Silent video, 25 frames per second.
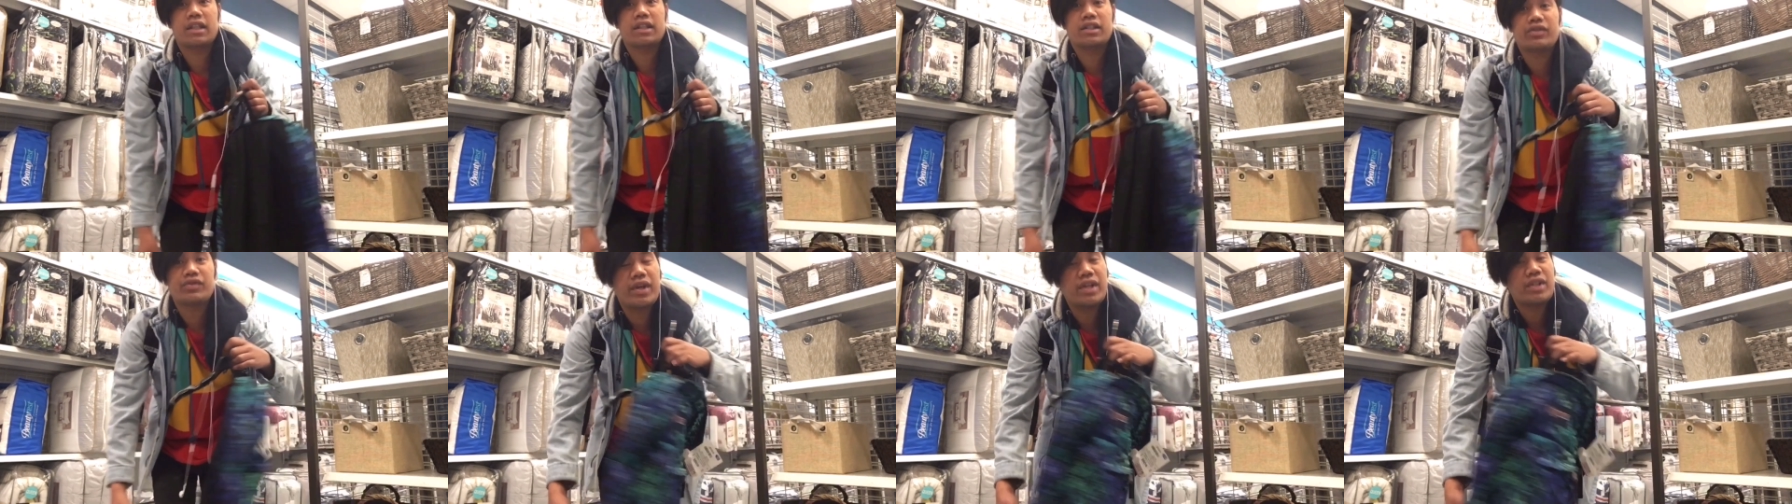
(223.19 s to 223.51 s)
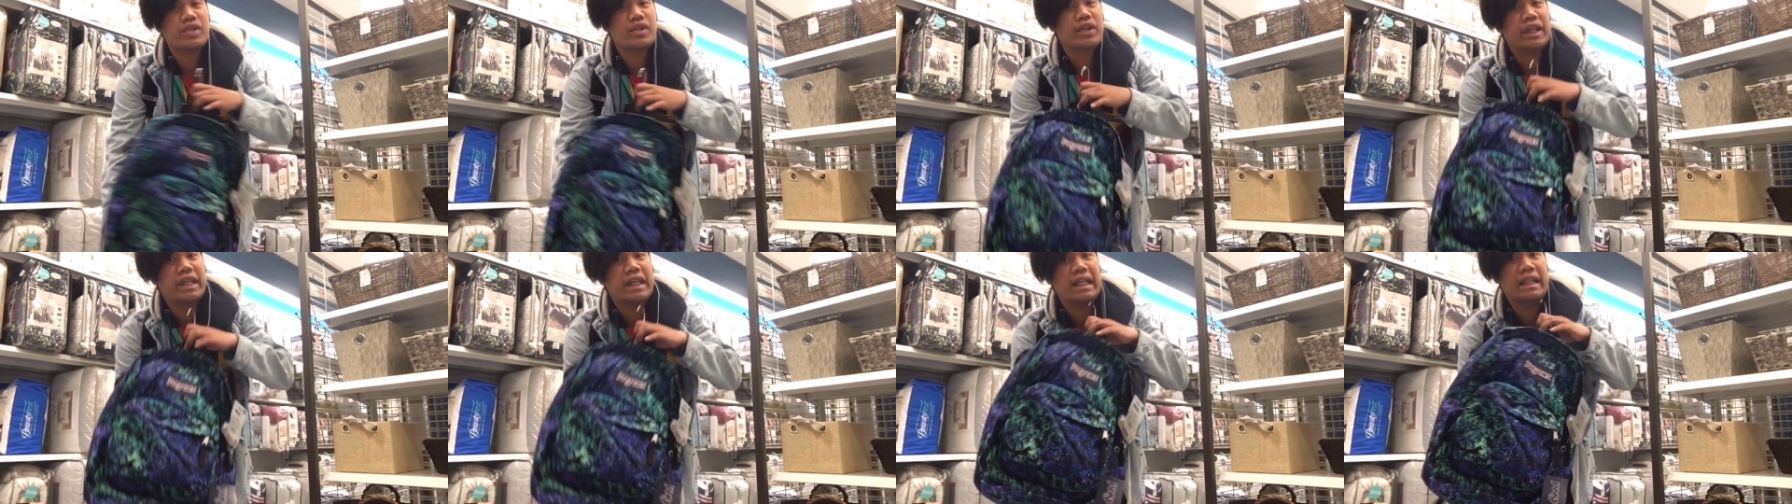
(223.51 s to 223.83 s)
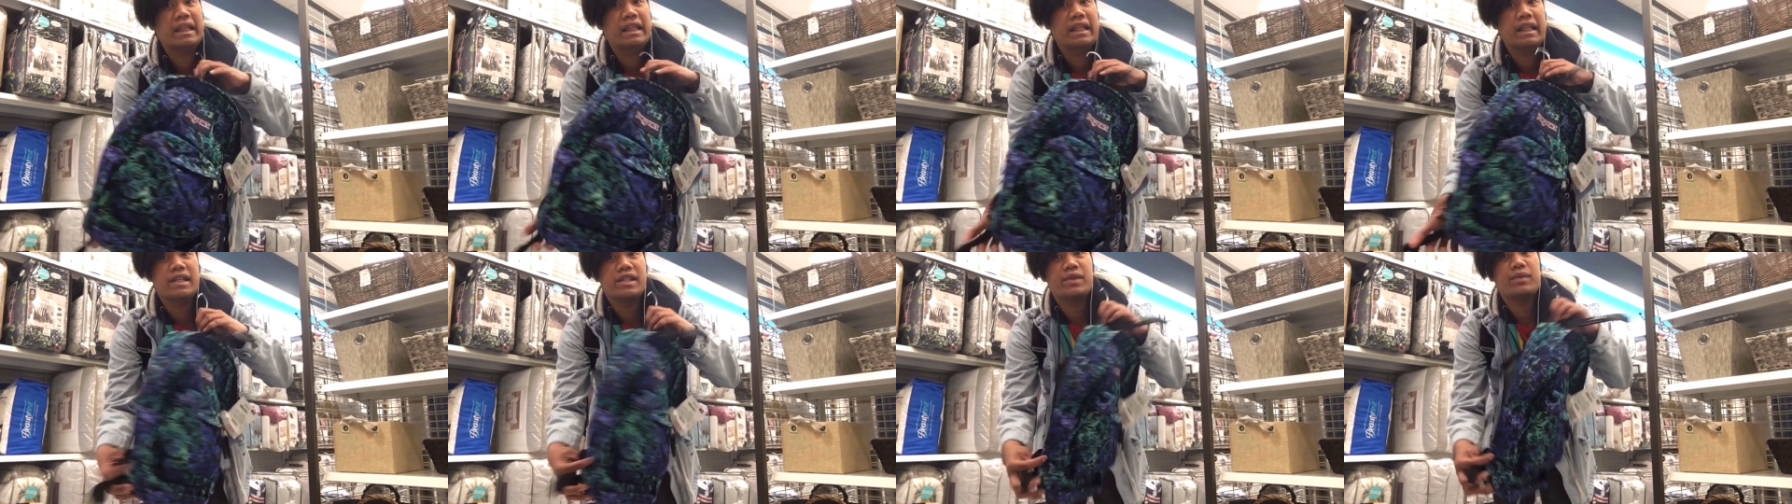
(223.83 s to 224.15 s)
trying to get
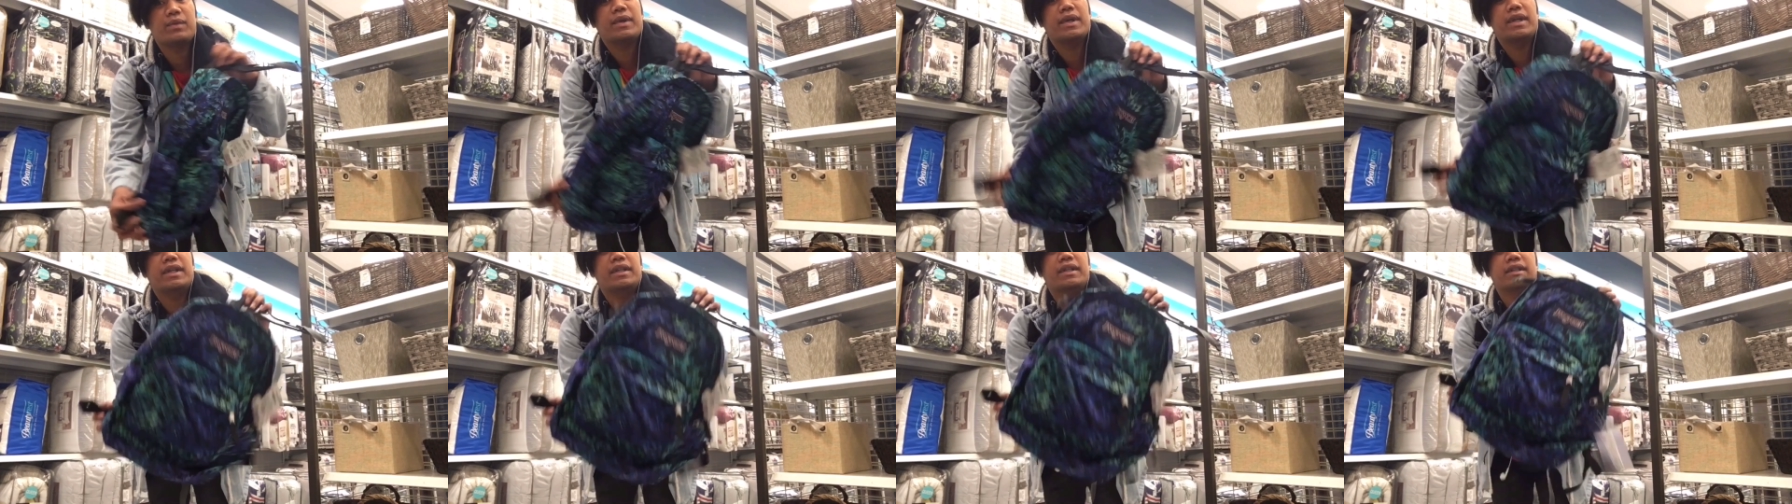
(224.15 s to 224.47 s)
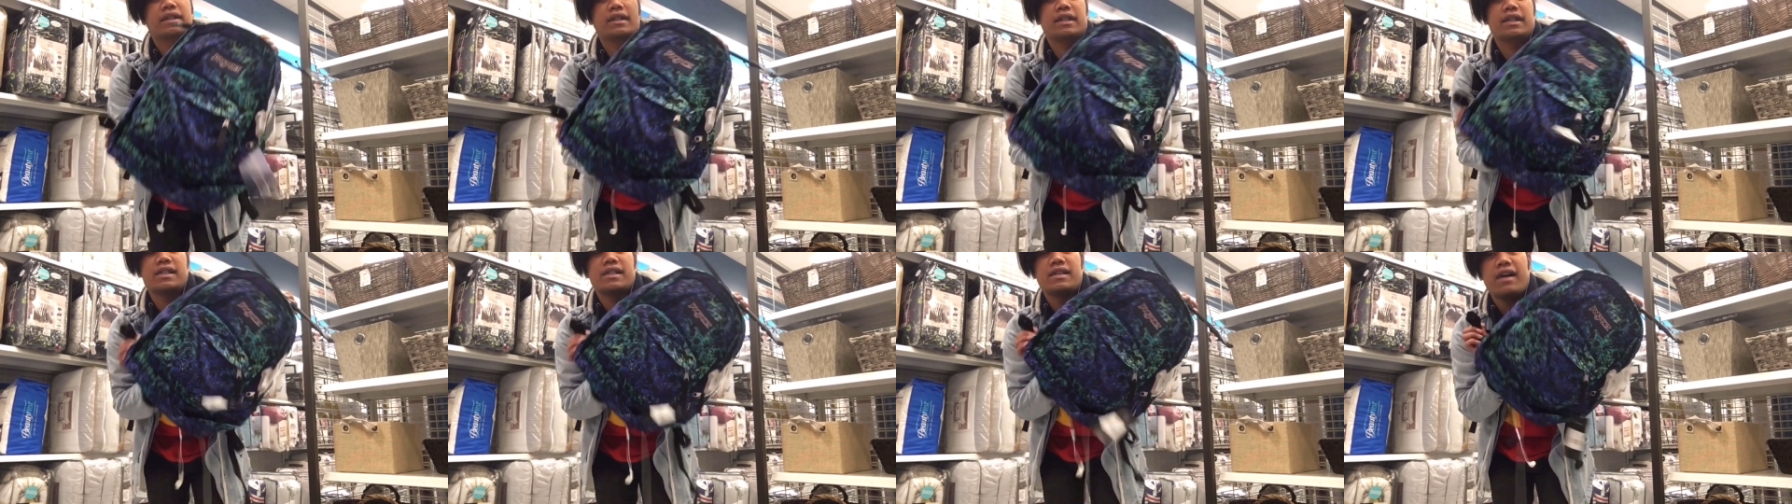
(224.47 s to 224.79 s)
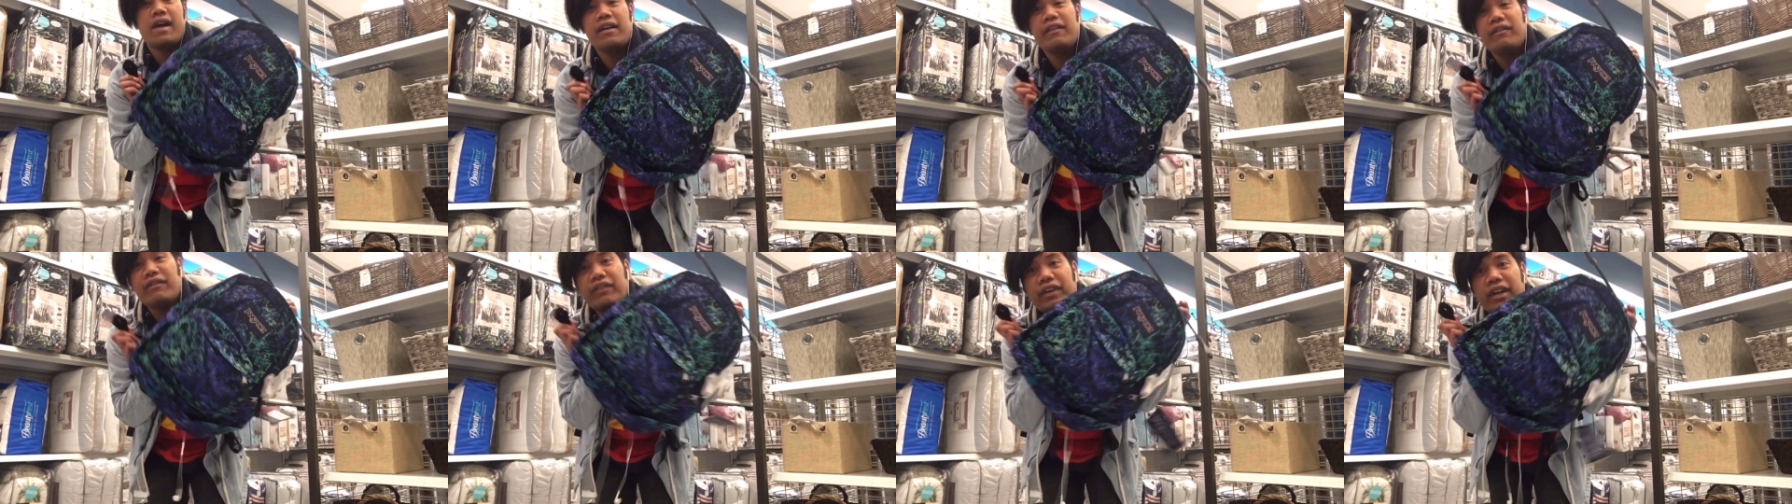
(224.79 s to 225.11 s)
this one because
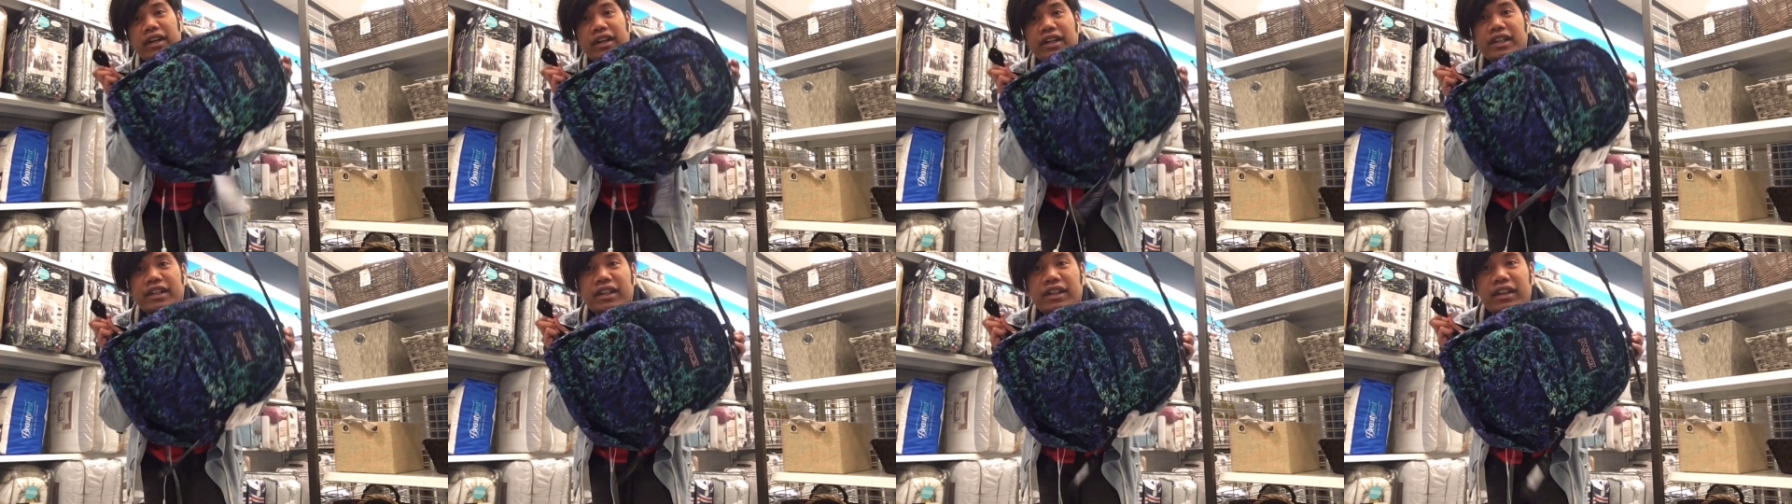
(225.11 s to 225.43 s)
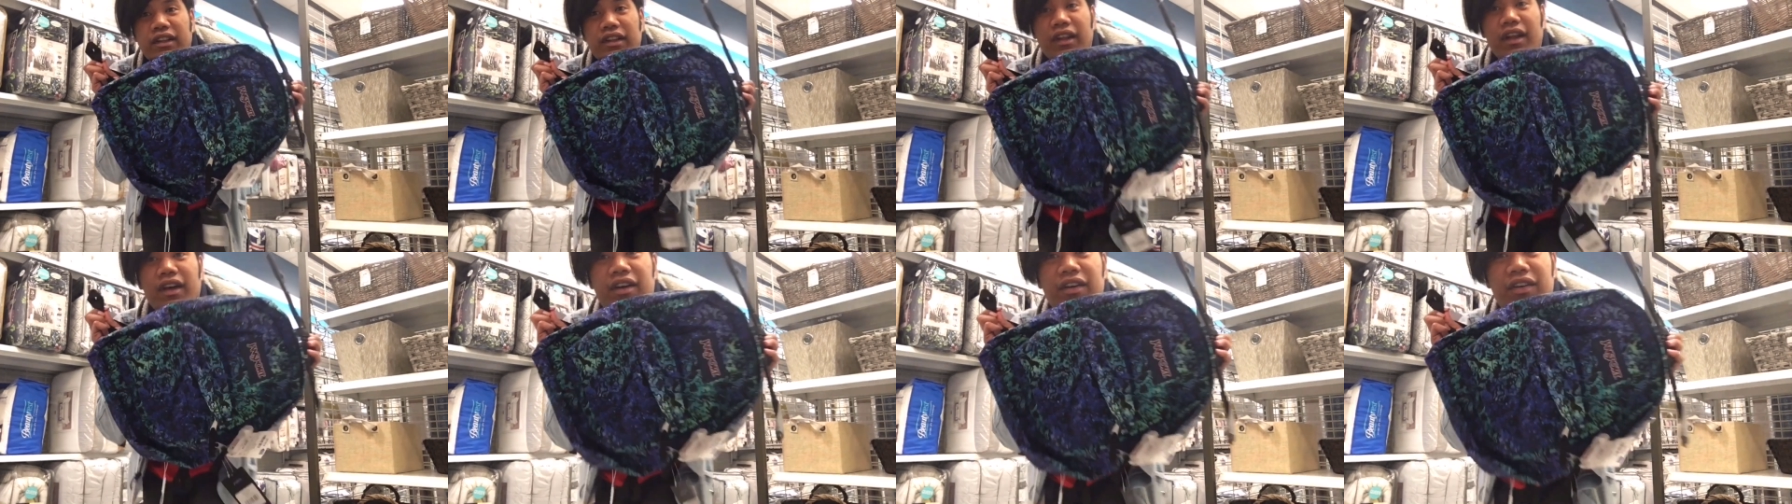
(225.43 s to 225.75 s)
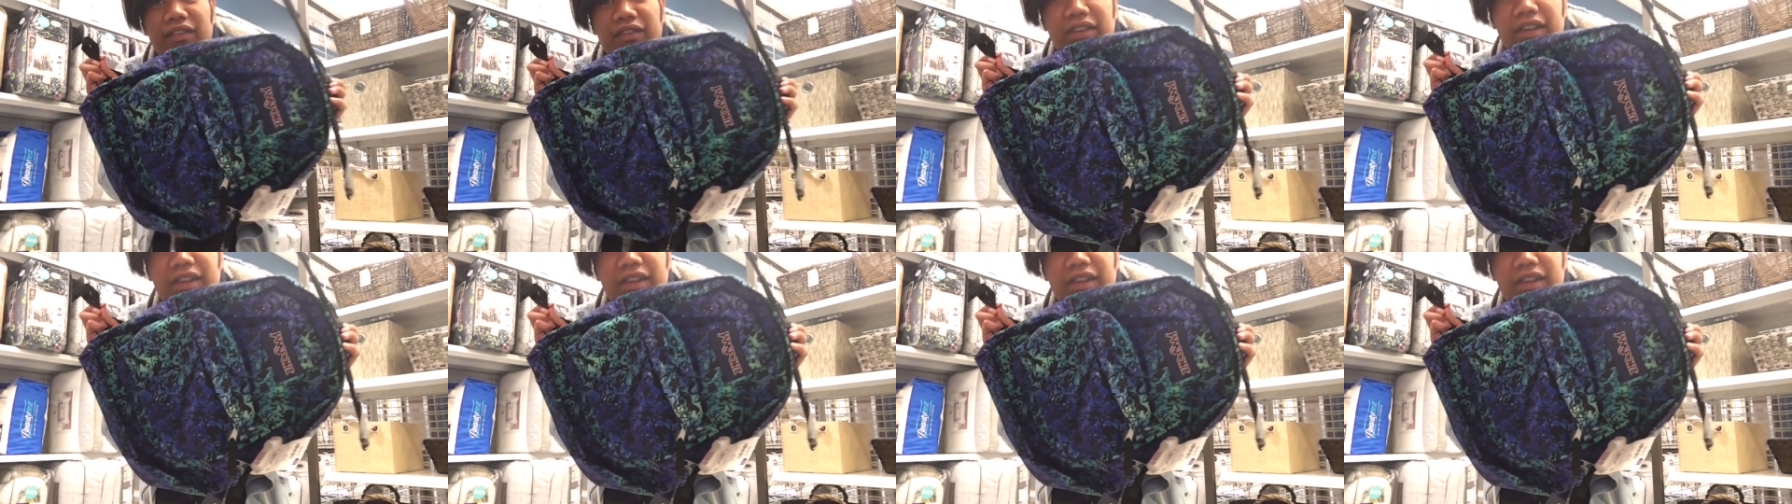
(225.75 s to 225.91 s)
I fucking love